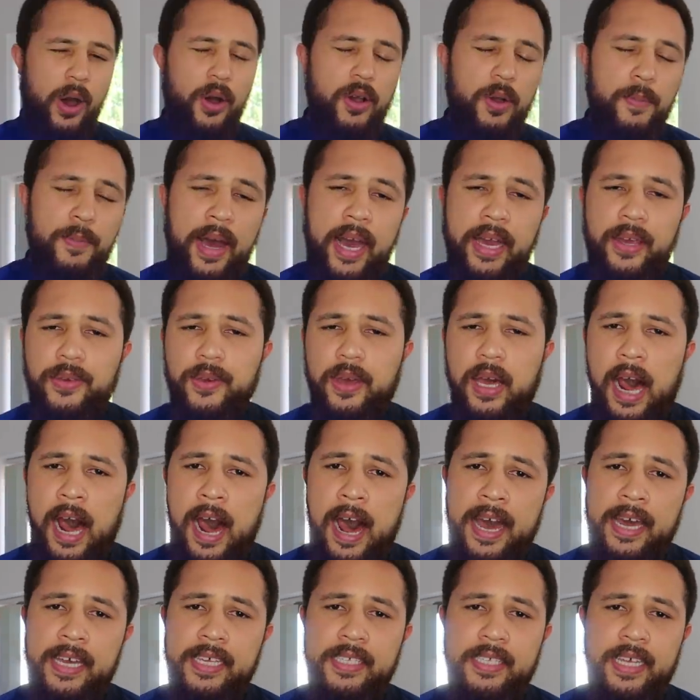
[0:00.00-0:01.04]
Welcome back, you
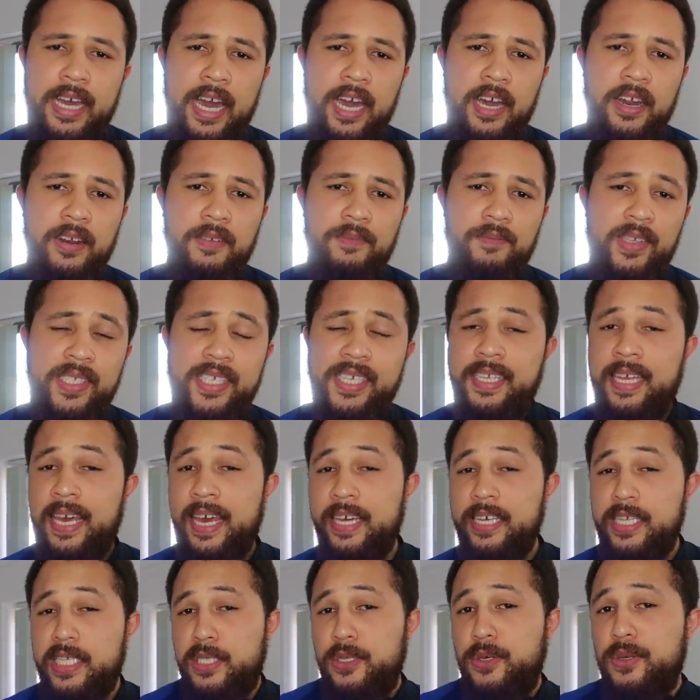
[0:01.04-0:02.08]
guys, and for
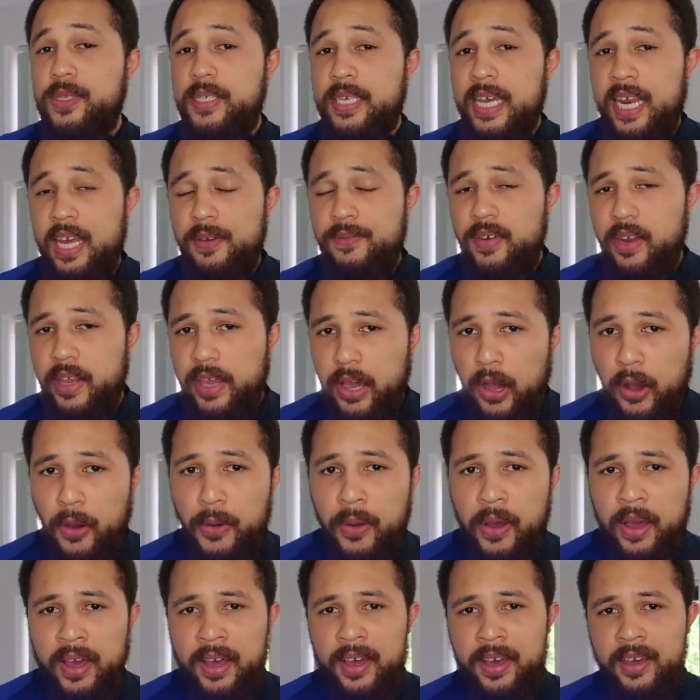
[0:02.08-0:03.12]
today's News Daily
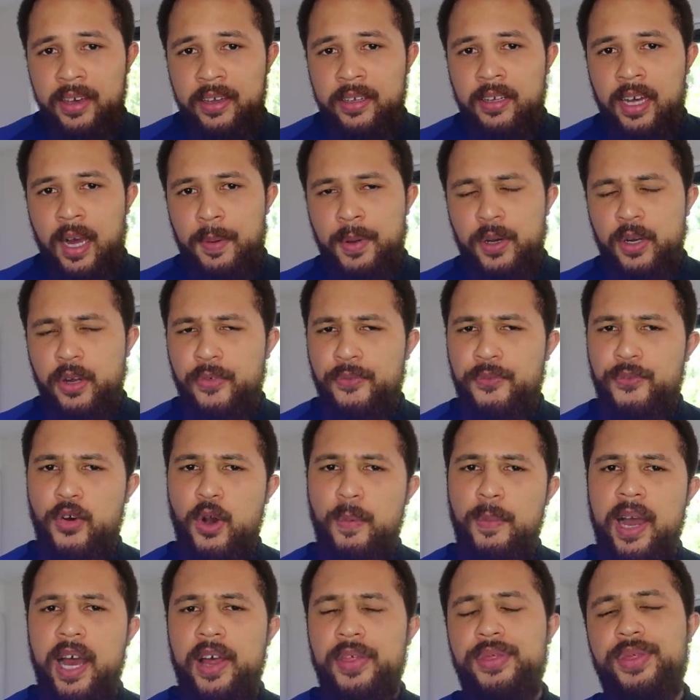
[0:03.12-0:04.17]
video, I'm going to
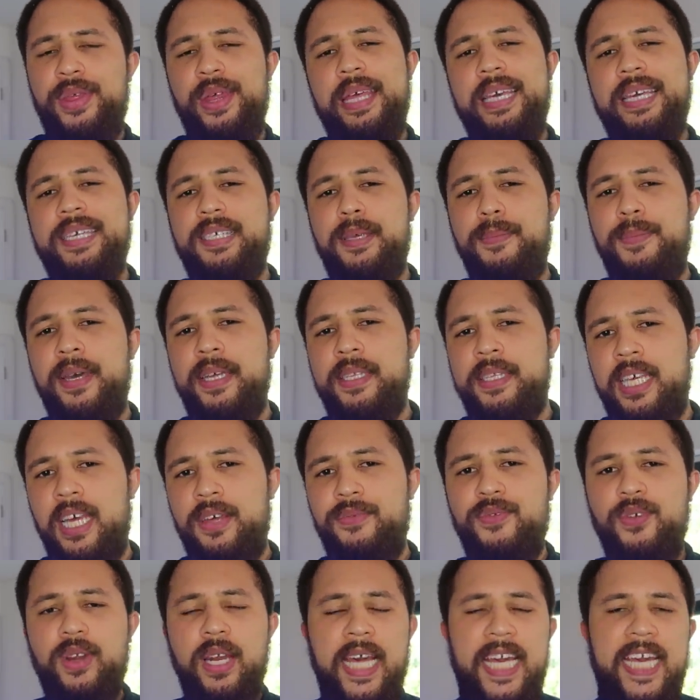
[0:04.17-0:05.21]
format things a bit
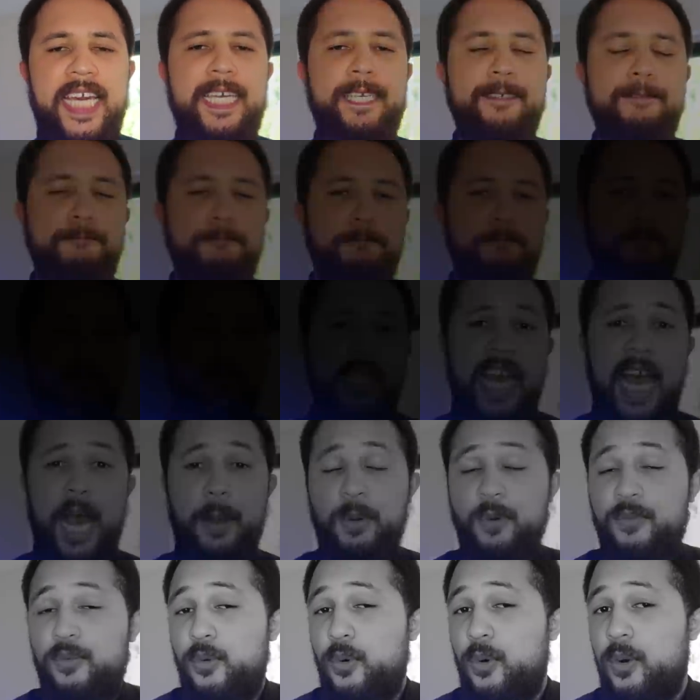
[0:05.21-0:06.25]
differently. Now,
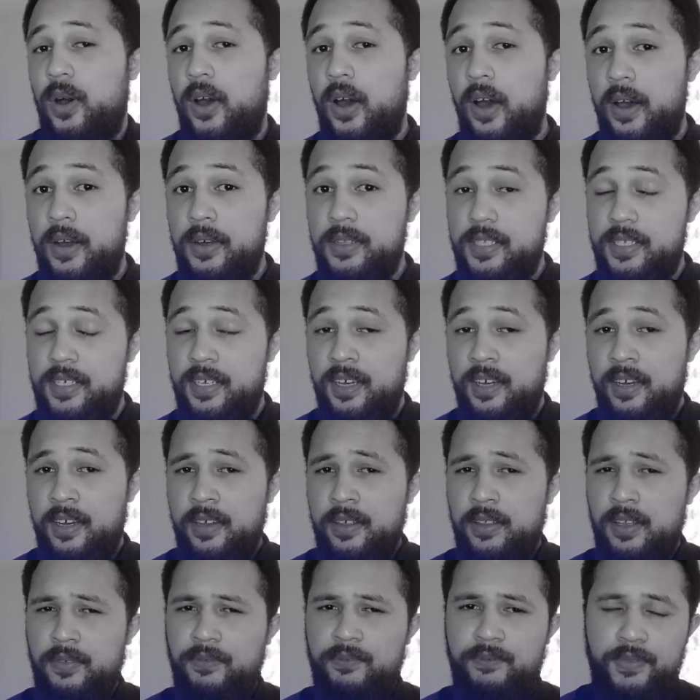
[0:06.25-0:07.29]
we've all heard
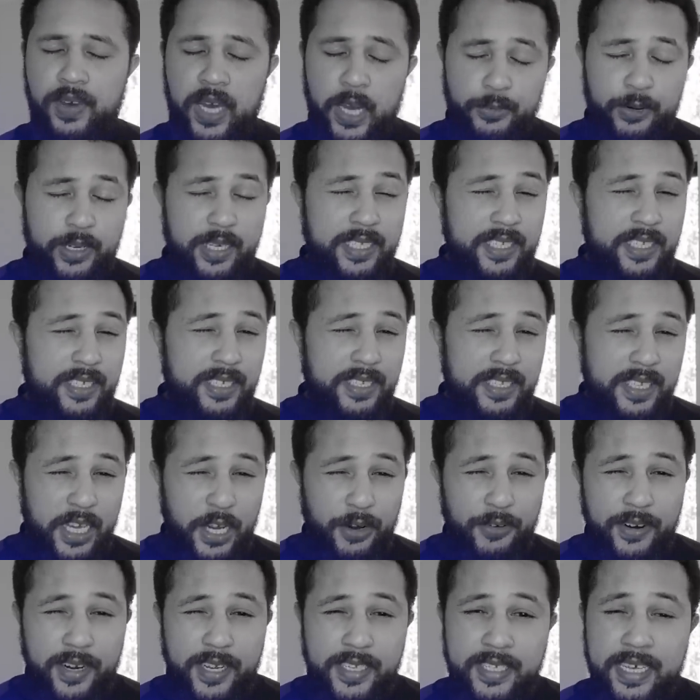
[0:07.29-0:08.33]
the very
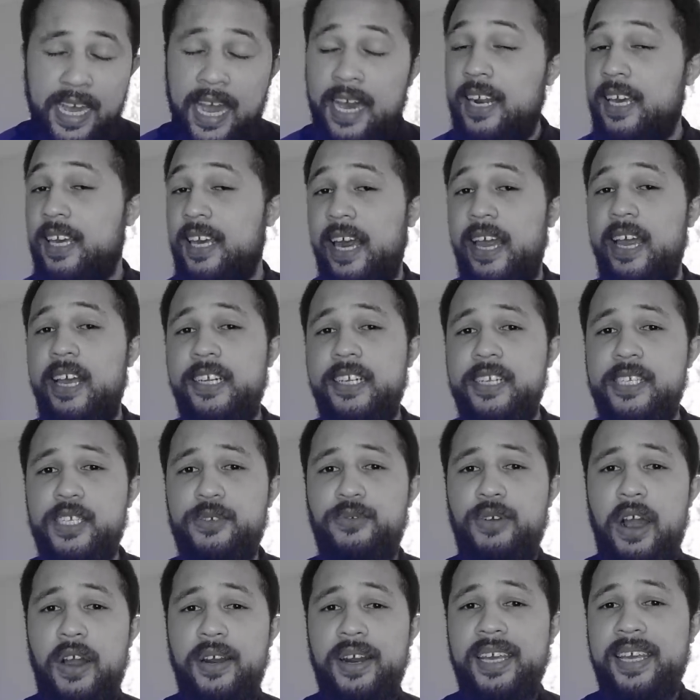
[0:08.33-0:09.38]
serious allegations
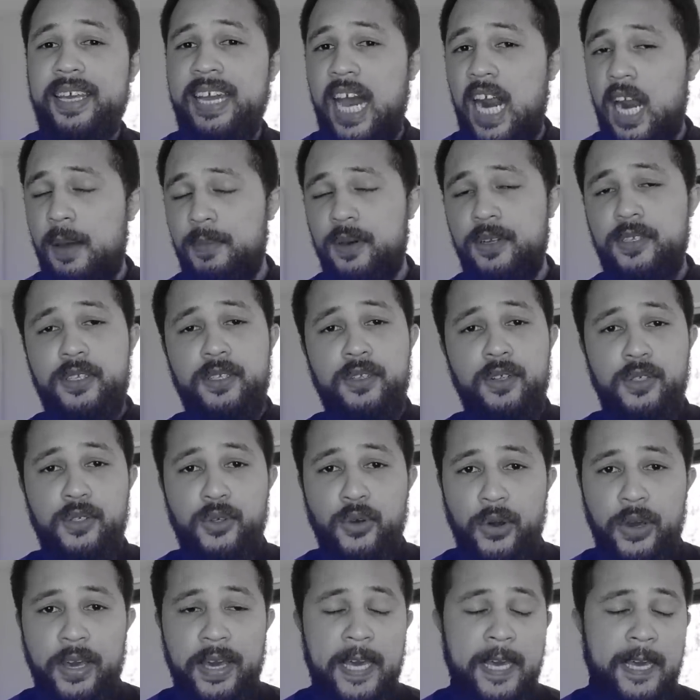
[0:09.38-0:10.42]
surrounding callum
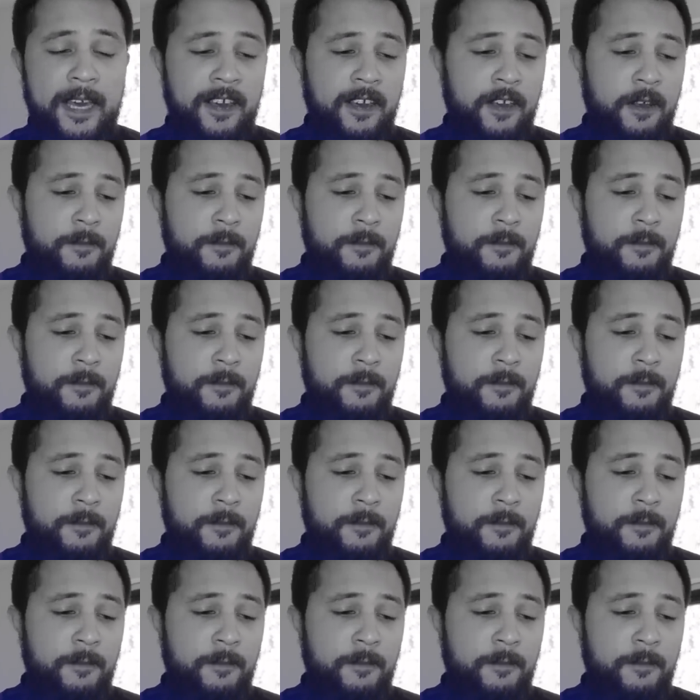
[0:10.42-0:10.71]
Odoi,